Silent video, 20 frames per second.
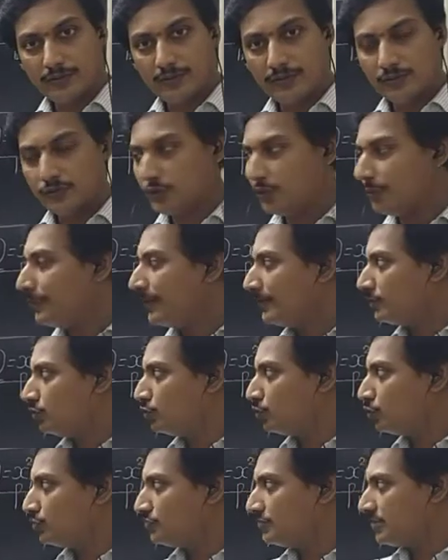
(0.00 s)
So by
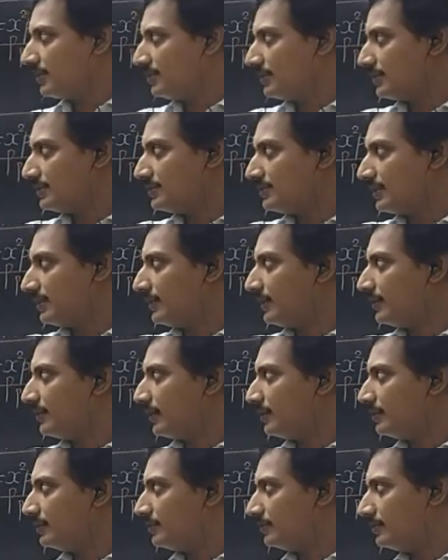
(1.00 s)
choosing the second
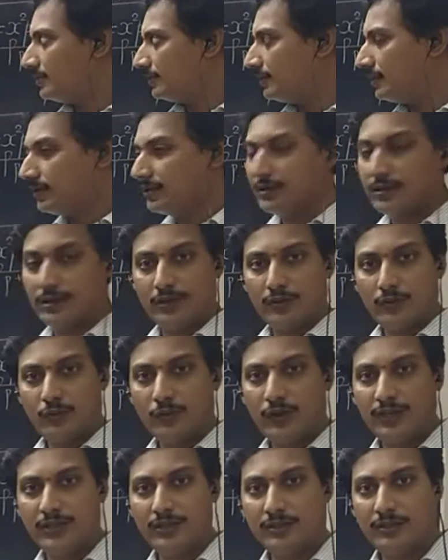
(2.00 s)
and third
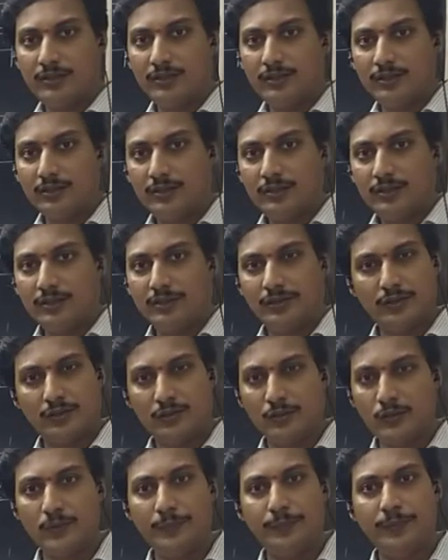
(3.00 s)
one, the
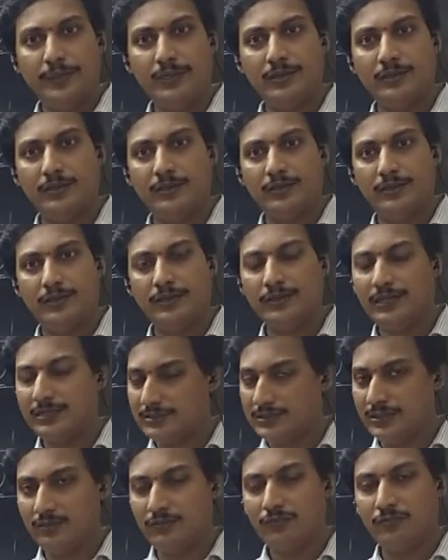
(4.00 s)
grouping
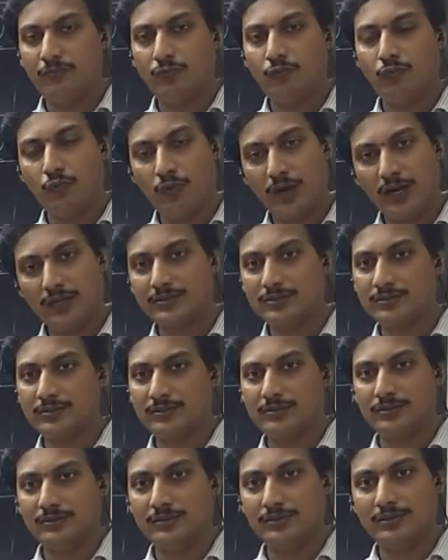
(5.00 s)
doesn't work
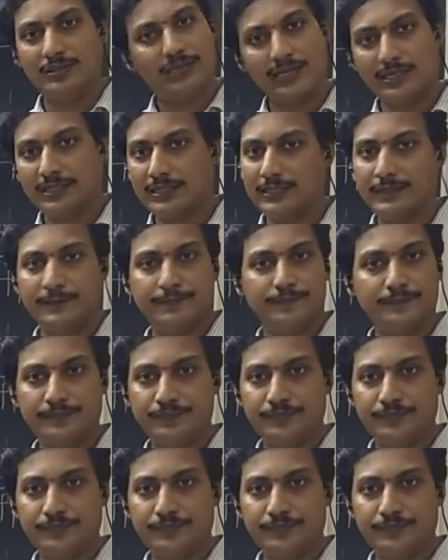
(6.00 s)
directly.